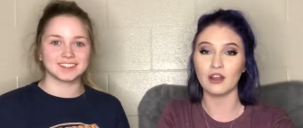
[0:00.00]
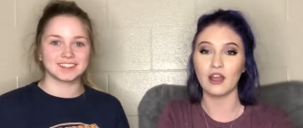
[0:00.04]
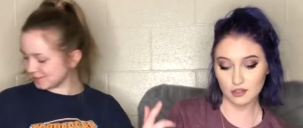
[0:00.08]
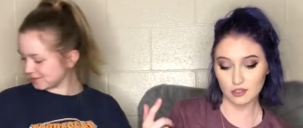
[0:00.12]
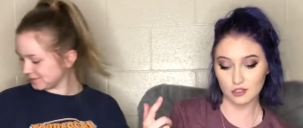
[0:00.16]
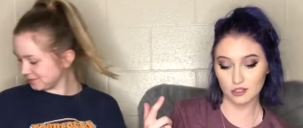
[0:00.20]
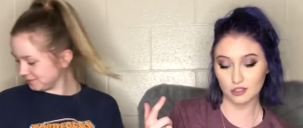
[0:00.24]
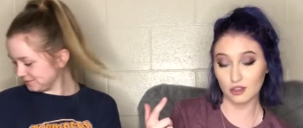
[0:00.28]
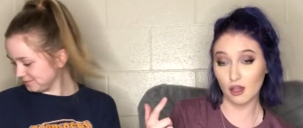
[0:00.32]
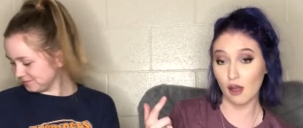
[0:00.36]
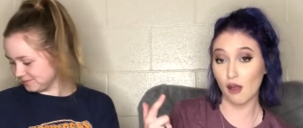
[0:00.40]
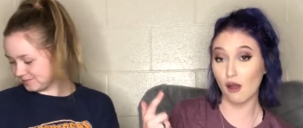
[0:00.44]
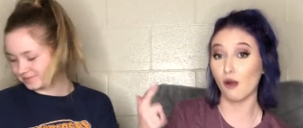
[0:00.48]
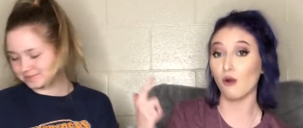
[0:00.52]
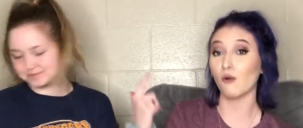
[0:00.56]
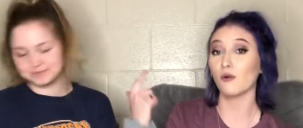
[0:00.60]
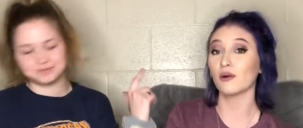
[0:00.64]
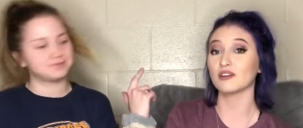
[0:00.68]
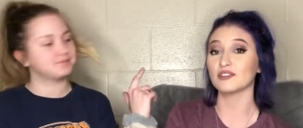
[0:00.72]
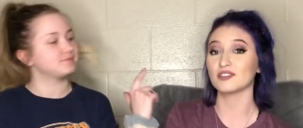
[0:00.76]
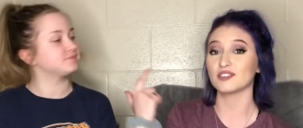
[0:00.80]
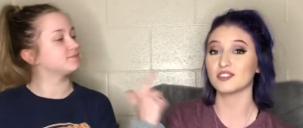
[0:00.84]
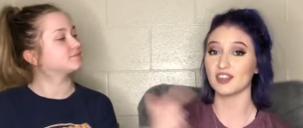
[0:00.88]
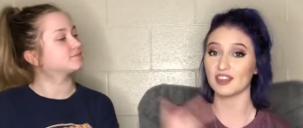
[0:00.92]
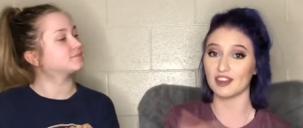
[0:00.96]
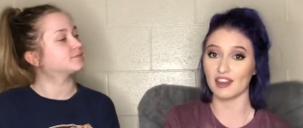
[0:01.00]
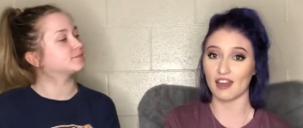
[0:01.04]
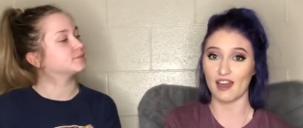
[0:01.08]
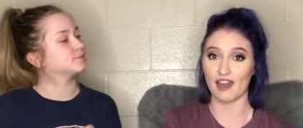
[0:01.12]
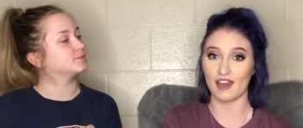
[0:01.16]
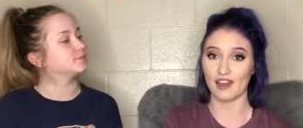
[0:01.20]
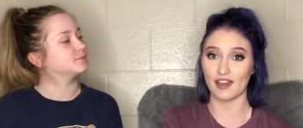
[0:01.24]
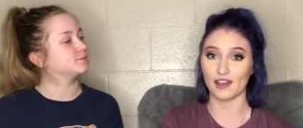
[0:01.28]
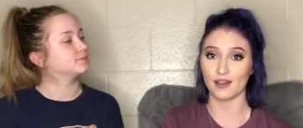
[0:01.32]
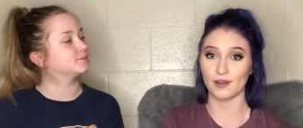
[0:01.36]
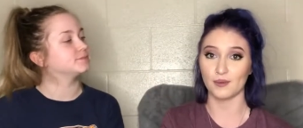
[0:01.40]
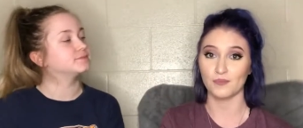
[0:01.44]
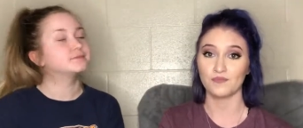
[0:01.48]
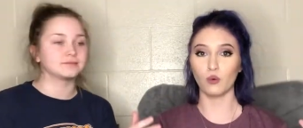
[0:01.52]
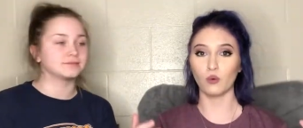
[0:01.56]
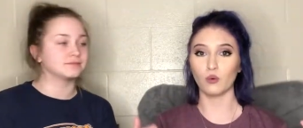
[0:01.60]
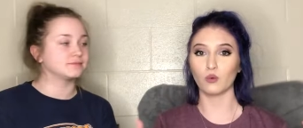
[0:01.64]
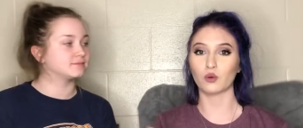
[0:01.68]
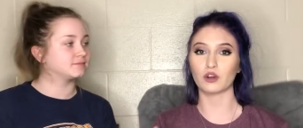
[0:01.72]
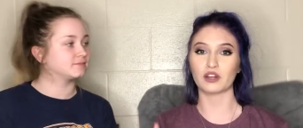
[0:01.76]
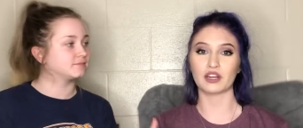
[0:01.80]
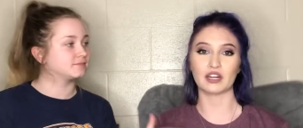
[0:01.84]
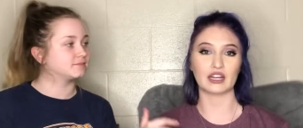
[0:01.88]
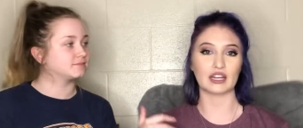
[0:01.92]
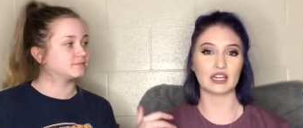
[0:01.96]
Speaker 1: So today,
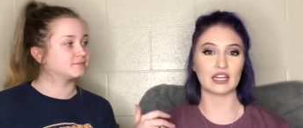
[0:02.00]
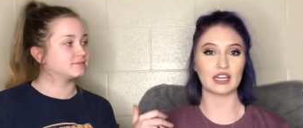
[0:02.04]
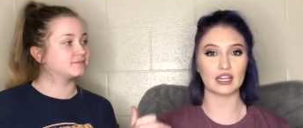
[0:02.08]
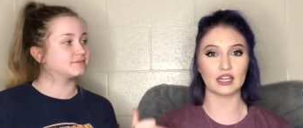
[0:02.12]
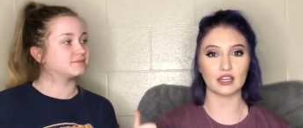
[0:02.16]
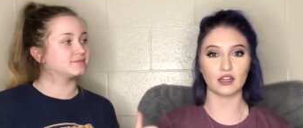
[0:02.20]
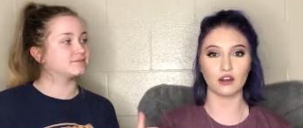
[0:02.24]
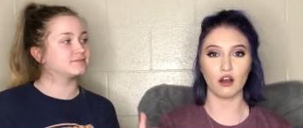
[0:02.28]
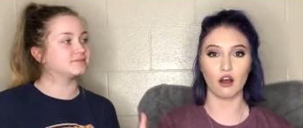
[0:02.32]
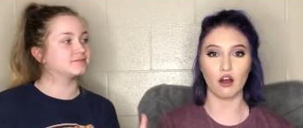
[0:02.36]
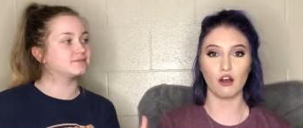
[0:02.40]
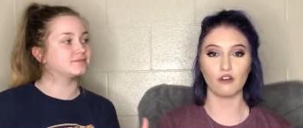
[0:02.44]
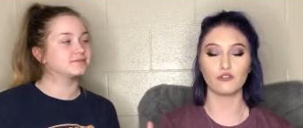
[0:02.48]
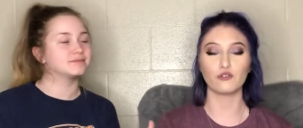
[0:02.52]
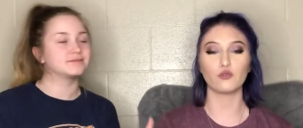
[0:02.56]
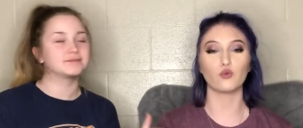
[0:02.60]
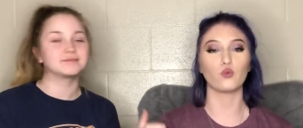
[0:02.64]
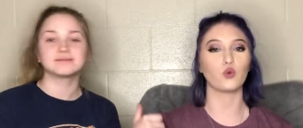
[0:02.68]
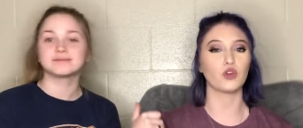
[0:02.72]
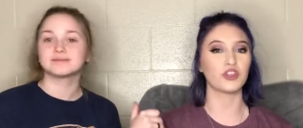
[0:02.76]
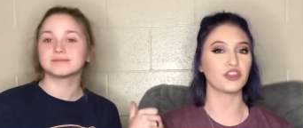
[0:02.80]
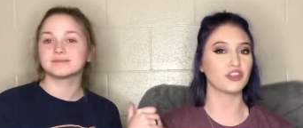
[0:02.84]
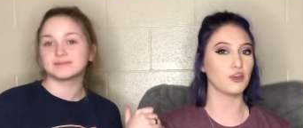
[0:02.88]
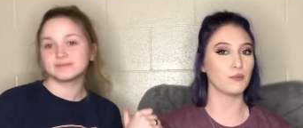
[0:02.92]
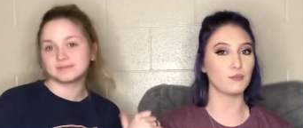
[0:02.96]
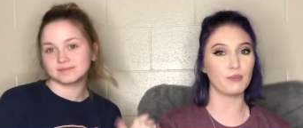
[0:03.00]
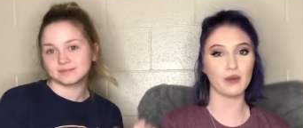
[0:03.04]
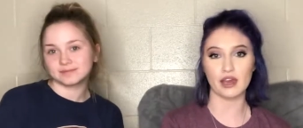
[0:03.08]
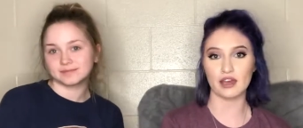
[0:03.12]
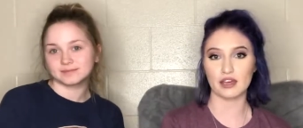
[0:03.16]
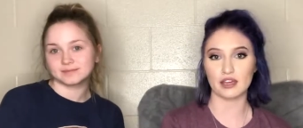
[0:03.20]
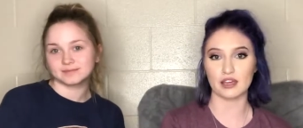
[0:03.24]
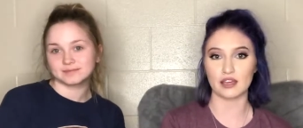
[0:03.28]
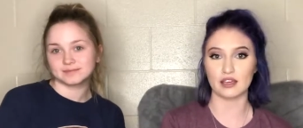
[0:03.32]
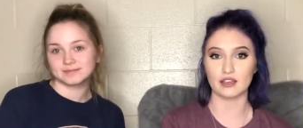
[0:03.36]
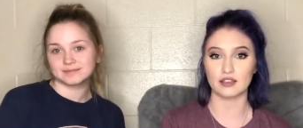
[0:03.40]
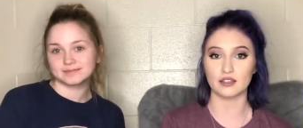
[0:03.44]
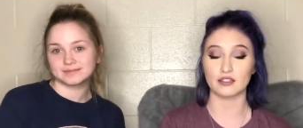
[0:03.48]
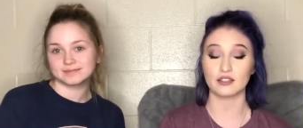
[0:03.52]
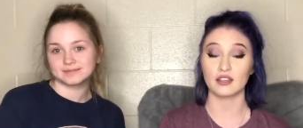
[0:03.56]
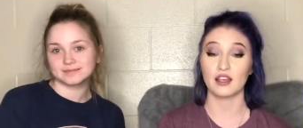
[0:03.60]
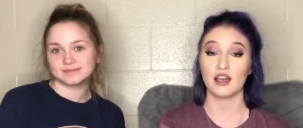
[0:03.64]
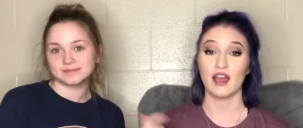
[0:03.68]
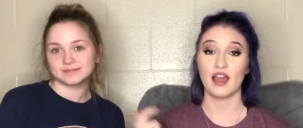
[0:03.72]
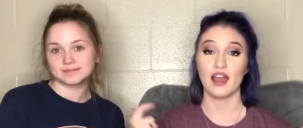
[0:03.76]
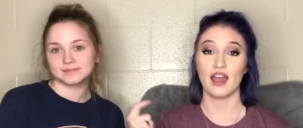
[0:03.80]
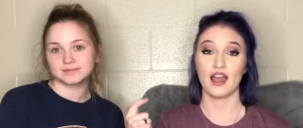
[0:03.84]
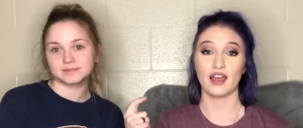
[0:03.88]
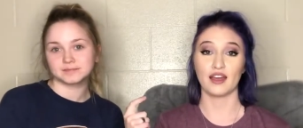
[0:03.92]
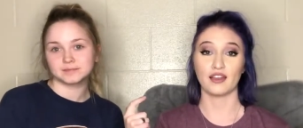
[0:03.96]
we're going to kick it off with the Bakies,
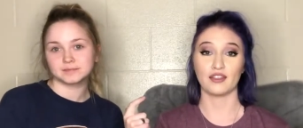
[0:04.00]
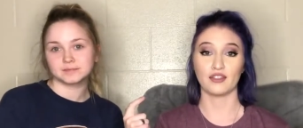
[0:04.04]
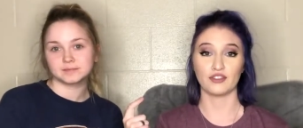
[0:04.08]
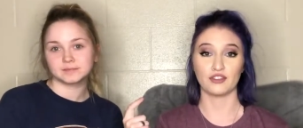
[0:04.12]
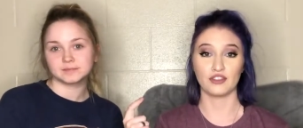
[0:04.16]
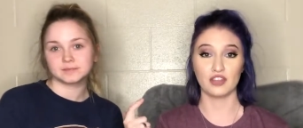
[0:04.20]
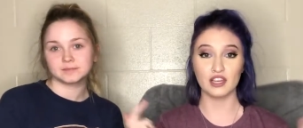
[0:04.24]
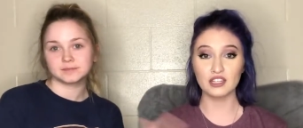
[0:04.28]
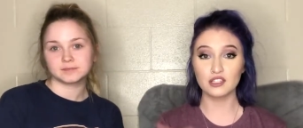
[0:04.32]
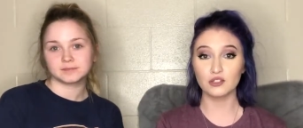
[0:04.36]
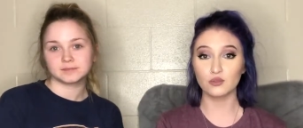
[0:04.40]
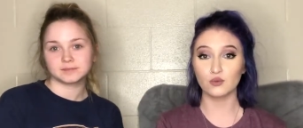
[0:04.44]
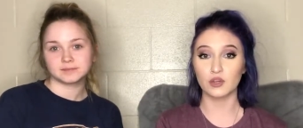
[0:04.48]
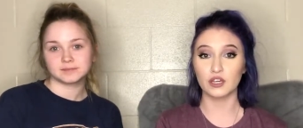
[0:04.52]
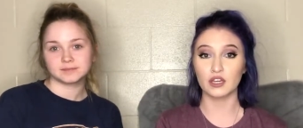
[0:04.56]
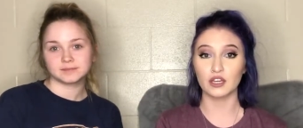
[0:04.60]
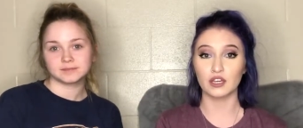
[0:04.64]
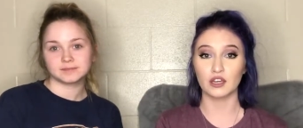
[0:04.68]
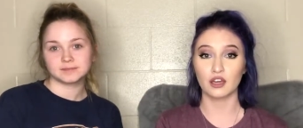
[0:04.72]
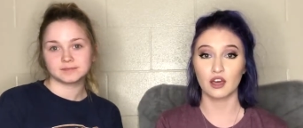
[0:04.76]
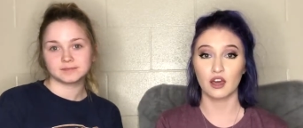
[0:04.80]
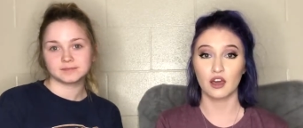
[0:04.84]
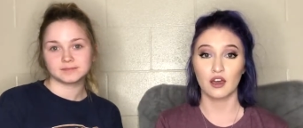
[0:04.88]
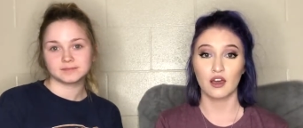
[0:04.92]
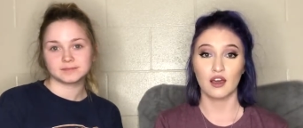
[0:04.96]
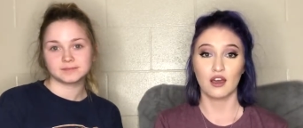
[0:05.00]
and this week,